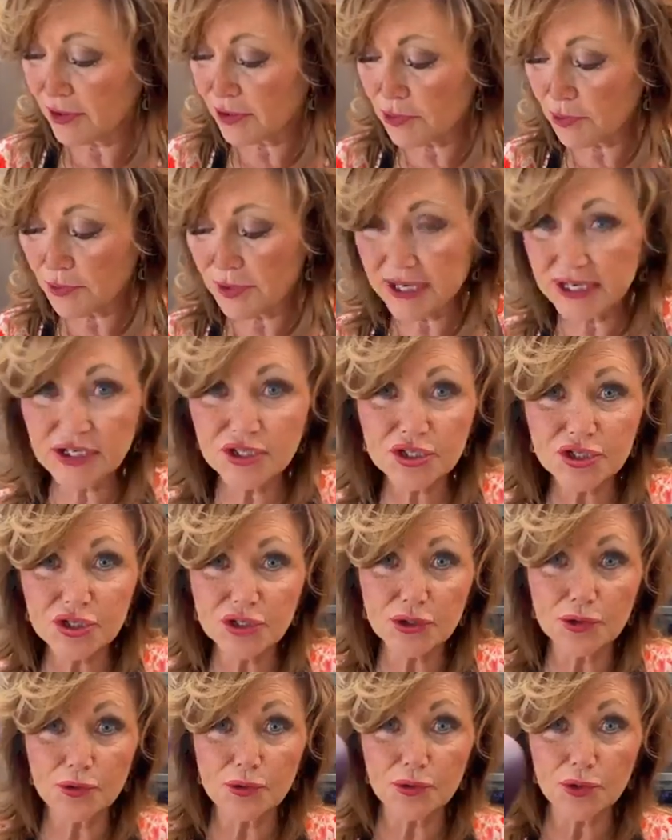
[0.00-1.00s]
We're going
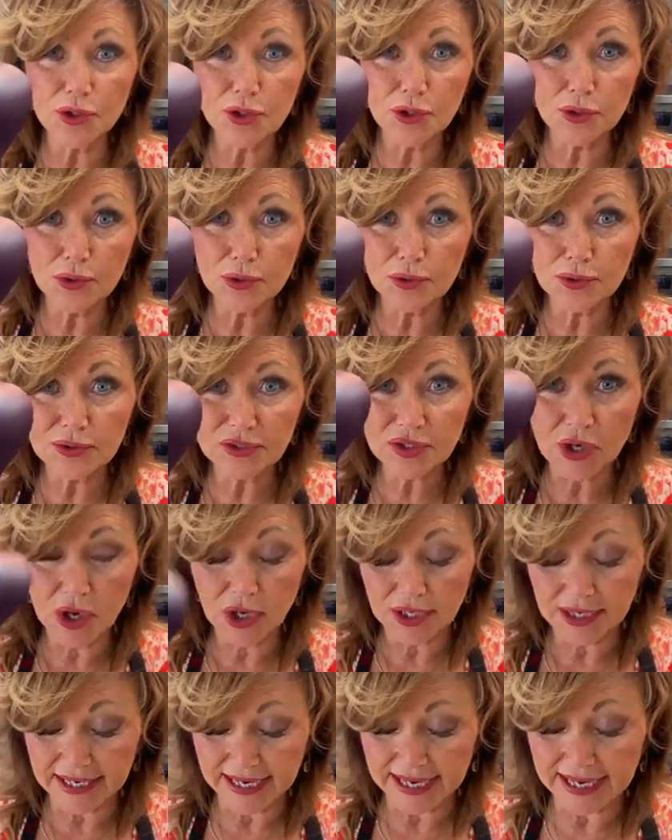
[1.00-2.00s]
to use
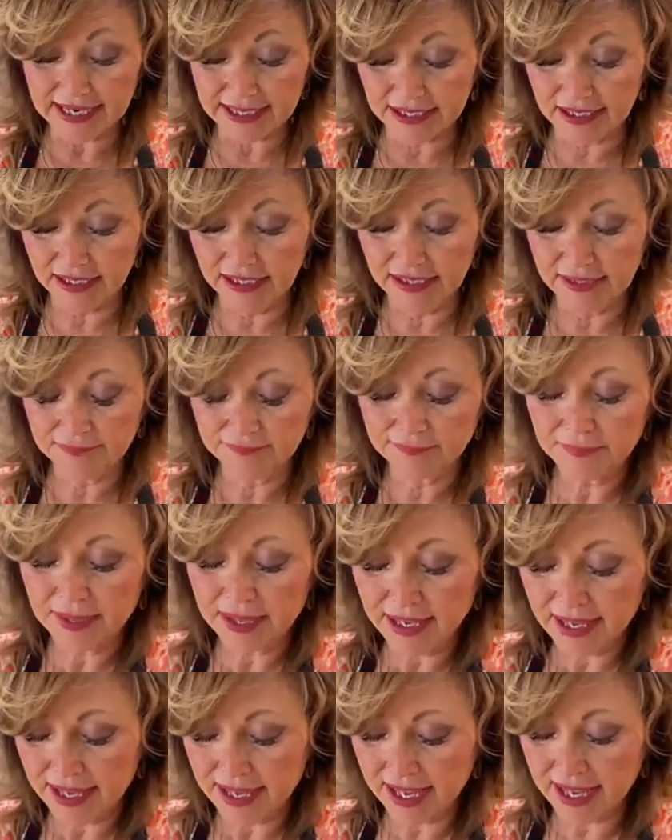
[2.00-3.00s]
our ladle.
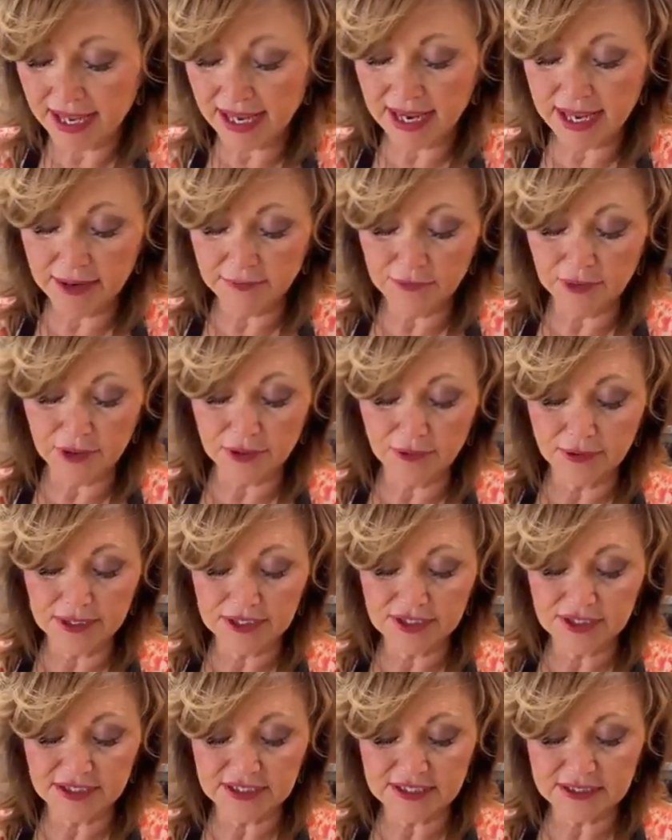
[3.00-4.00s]
And we're
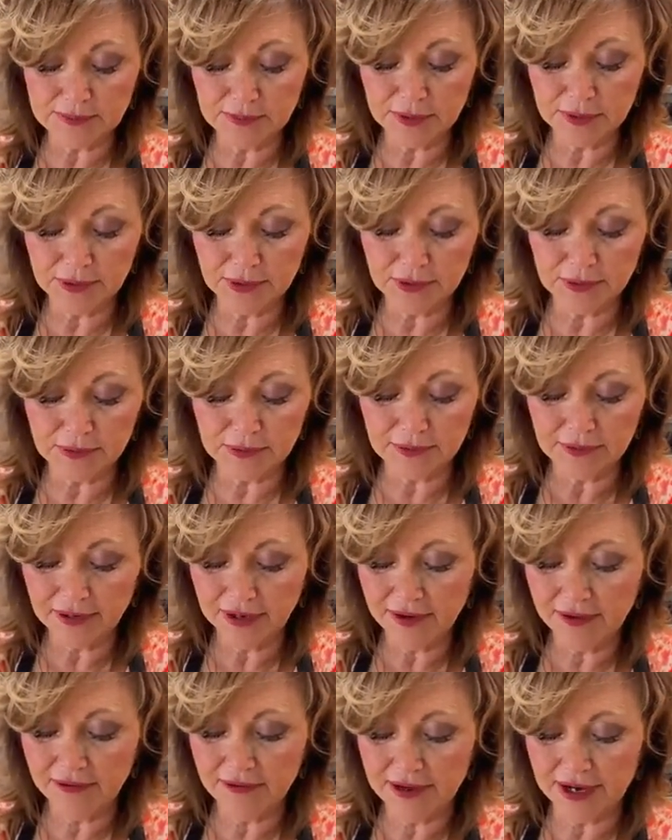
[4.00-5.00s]
going to spoon,
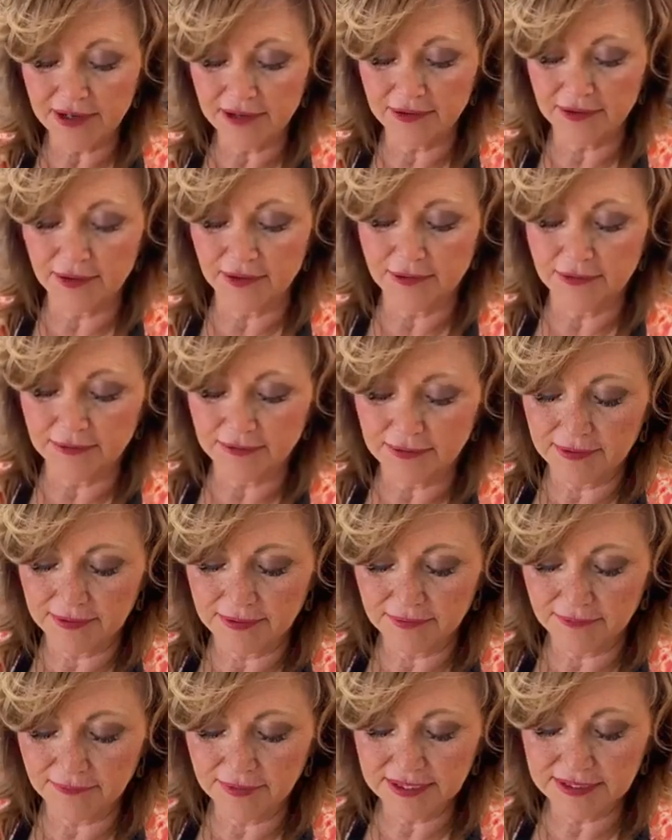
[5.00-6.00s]
I don't know,
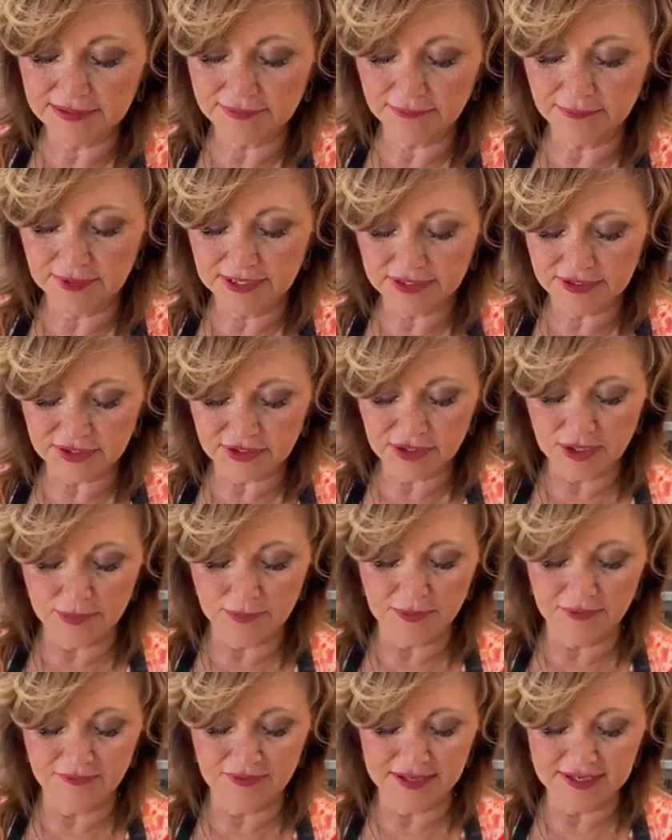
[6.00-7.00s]
one
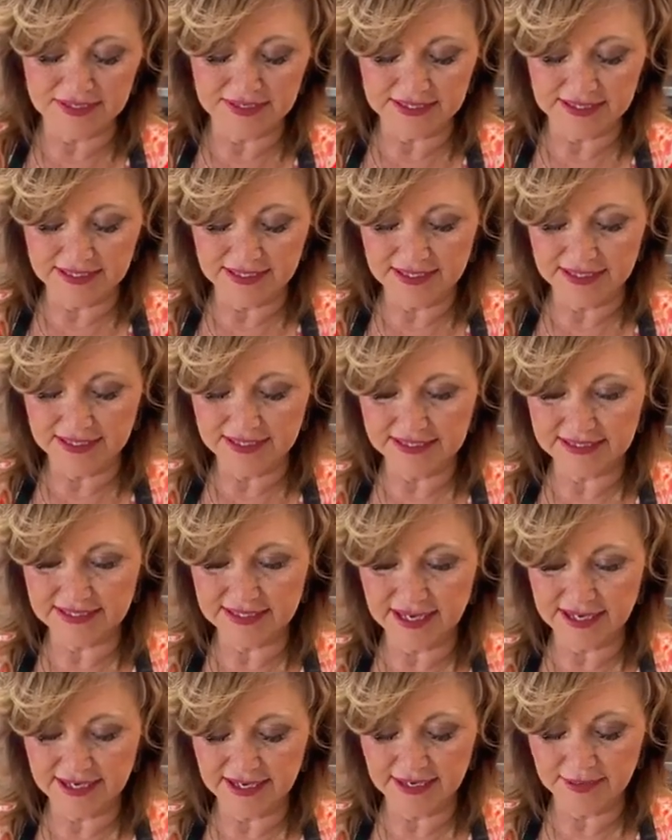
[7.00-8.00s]
scoop of this
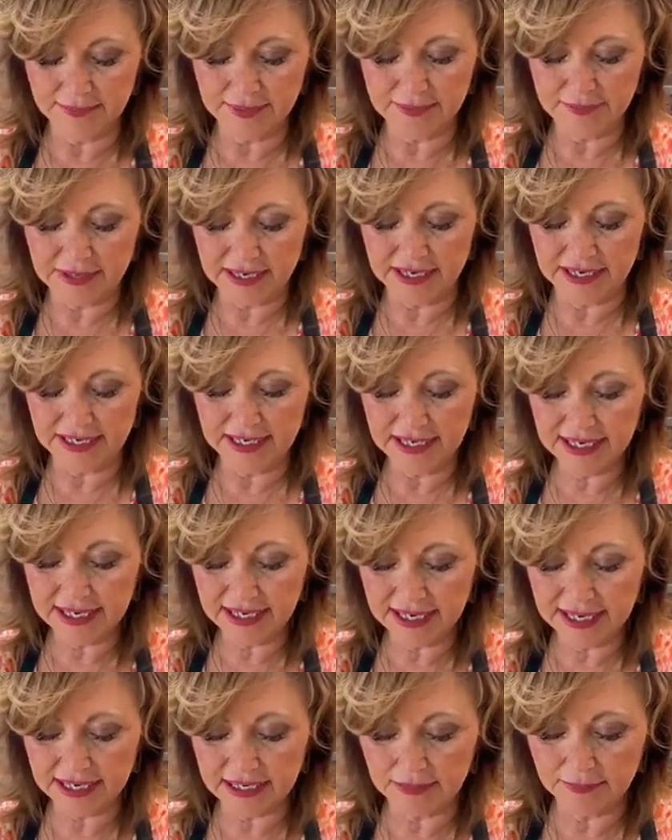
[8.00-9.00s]
inside here, maybe a
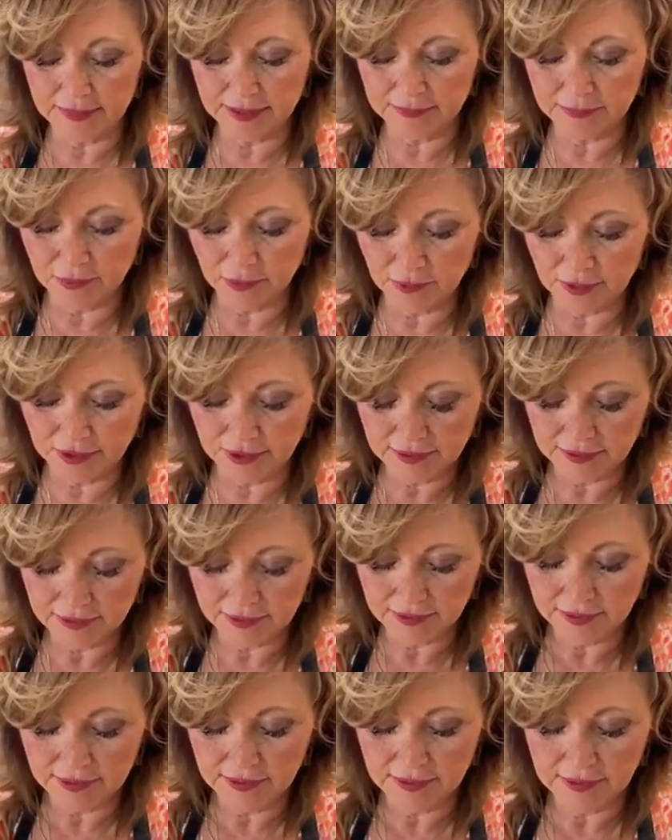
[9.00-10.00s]
little bit more,
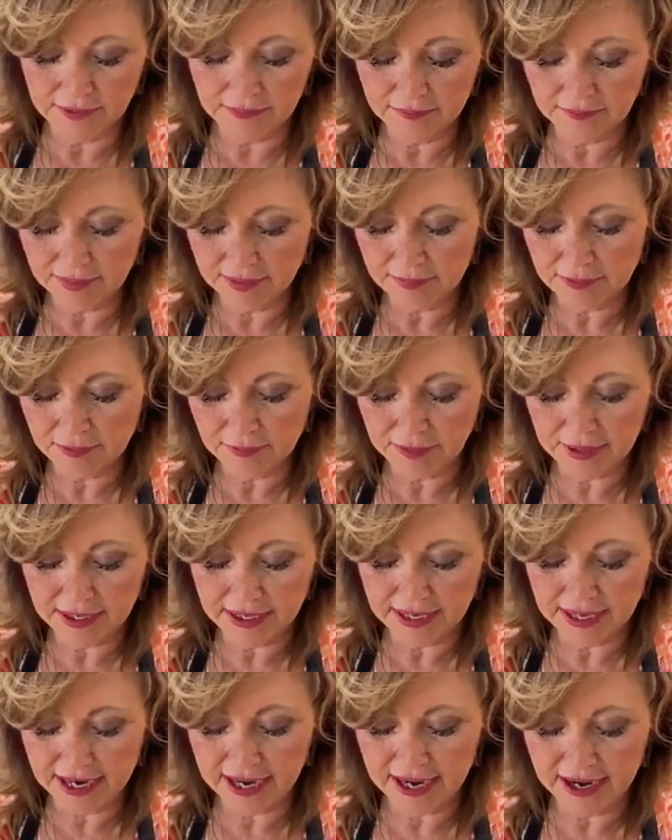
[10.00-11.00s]
maybe
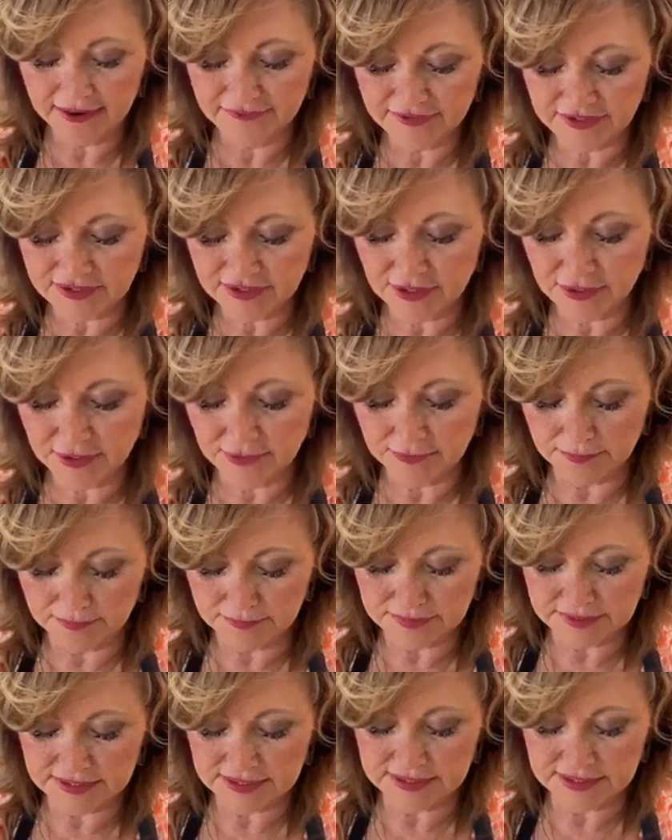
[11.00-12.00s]
1.5
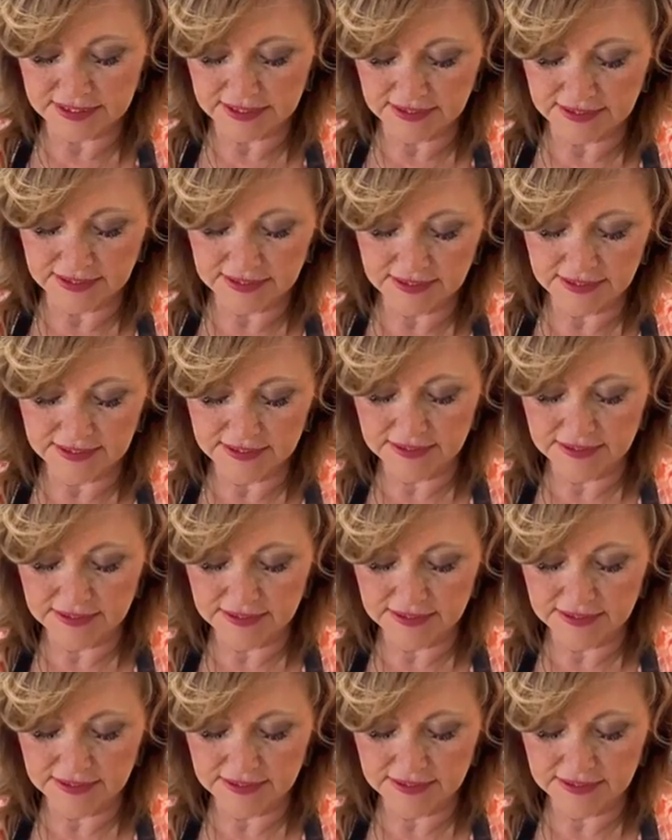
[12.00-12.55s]
scoops.